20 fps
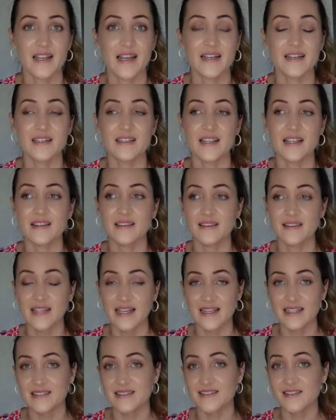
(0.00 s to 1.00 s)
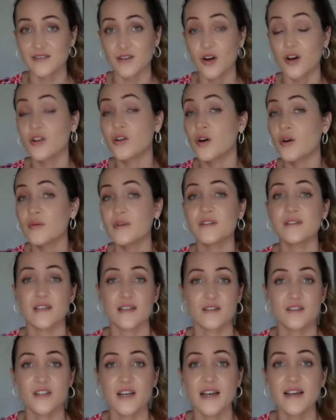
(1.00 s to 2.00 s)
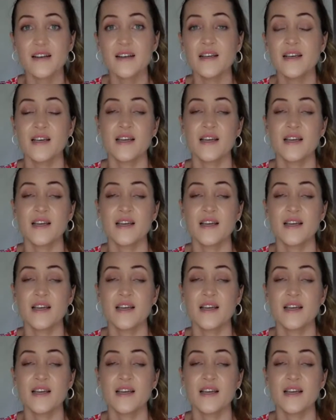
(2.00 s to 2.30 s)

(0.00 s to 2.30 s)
And that it's not always sunshine